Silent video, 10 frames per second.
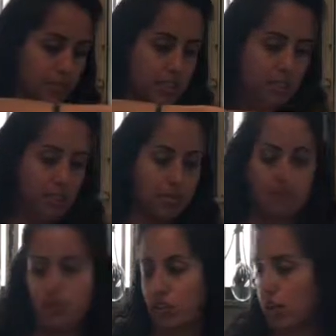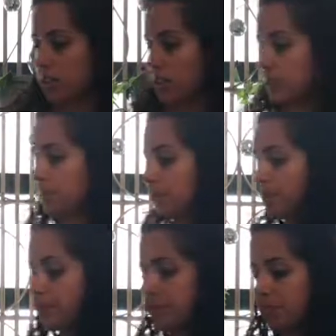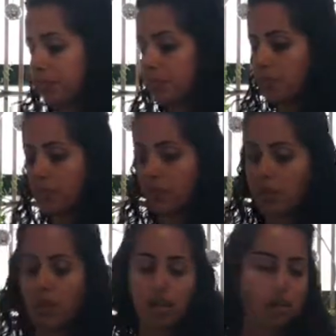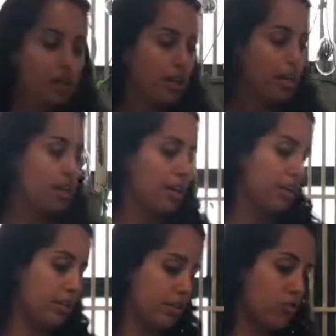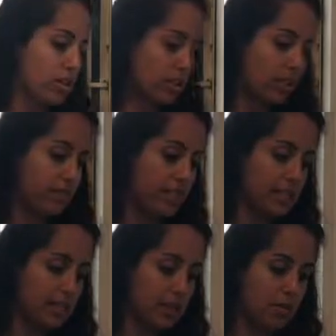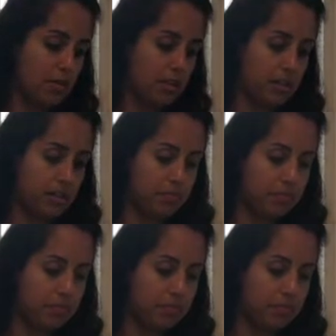teeny bit of salt, a little drizzle of sesame oil.